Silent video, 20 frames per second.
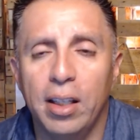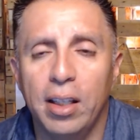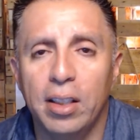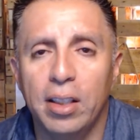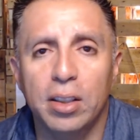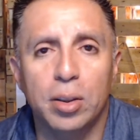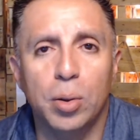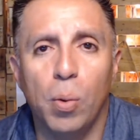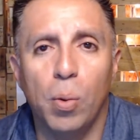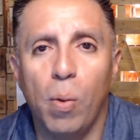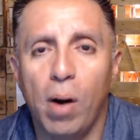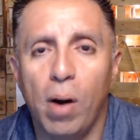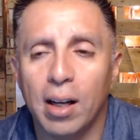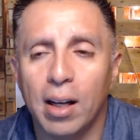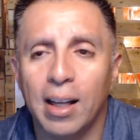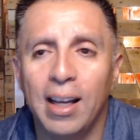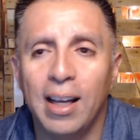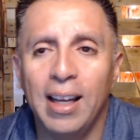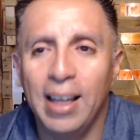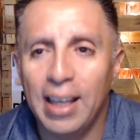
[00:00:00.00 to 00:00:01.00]
learning to
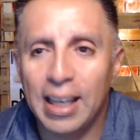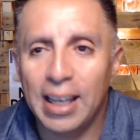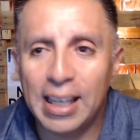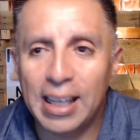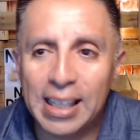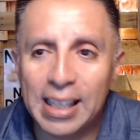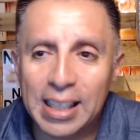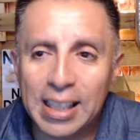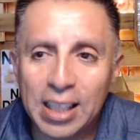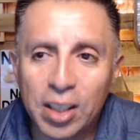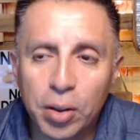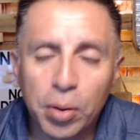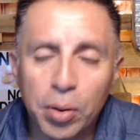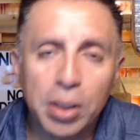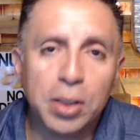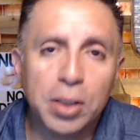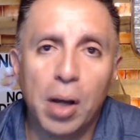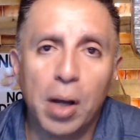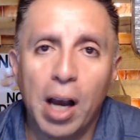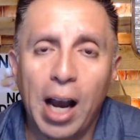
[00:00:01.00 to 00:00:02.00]
walk,
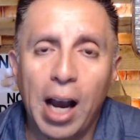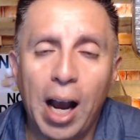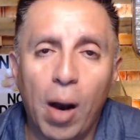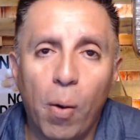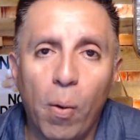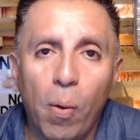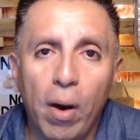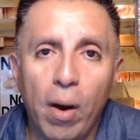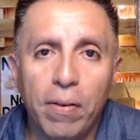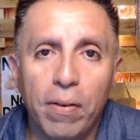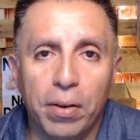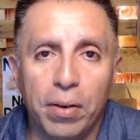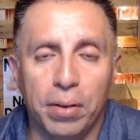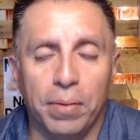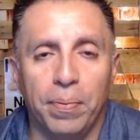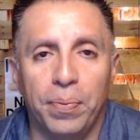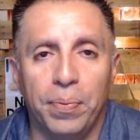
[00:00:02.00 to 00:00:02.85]
increase. However,